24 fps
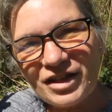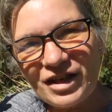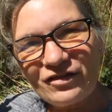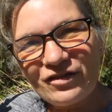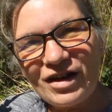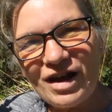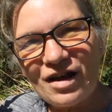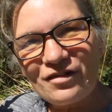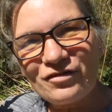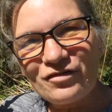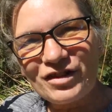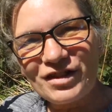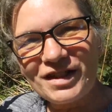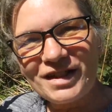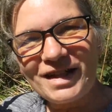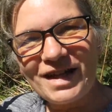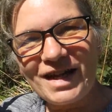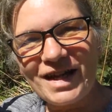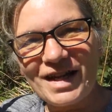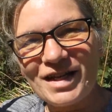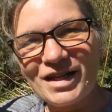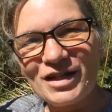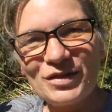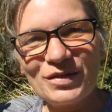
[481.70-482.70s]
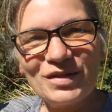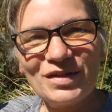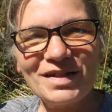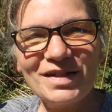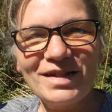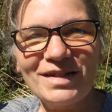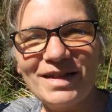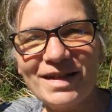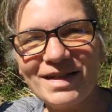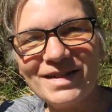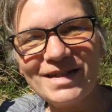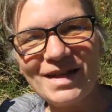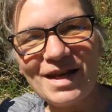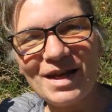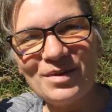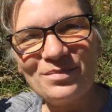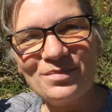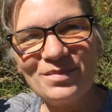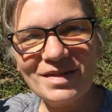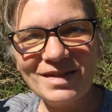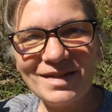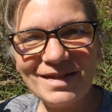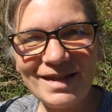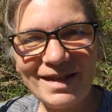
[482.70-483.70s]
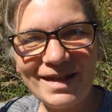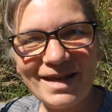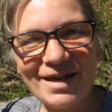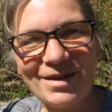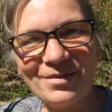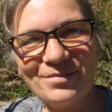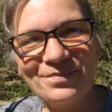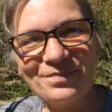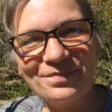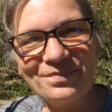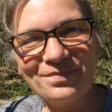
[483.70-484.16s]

all I've got for today. So until next time, see ya.